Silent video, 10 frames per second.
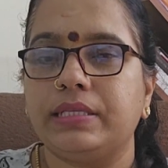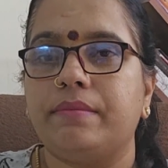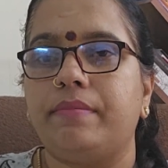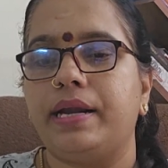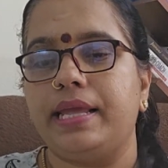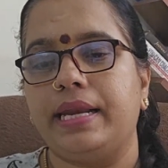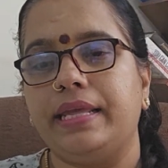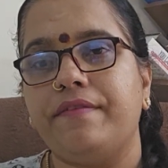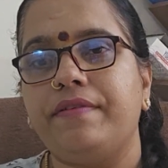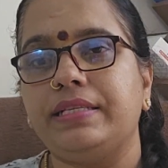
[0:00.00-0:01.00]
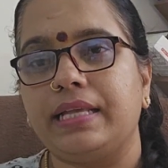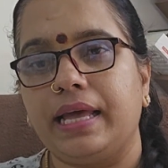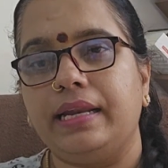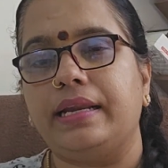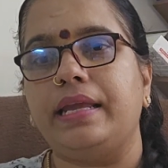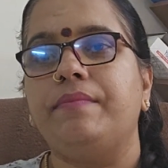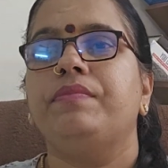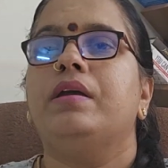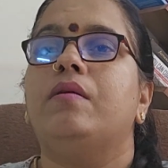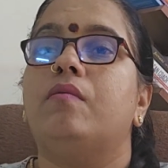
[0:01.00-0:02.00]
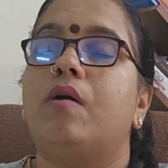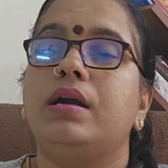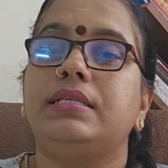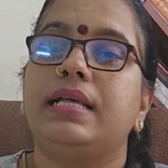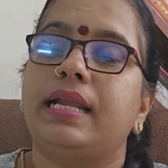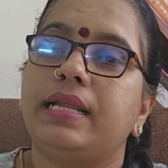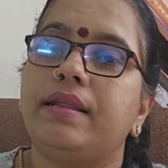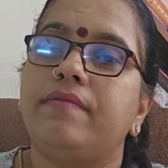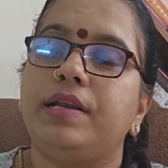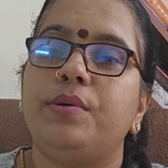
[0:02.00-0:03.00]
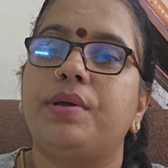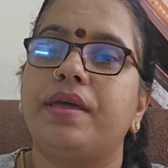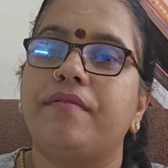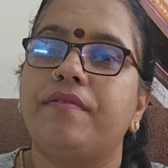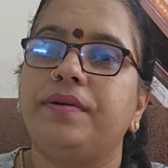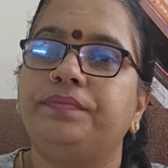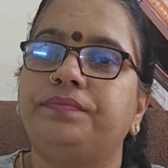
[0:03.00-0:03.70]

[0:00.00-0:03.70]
somebody and give a salary, what salary will you give?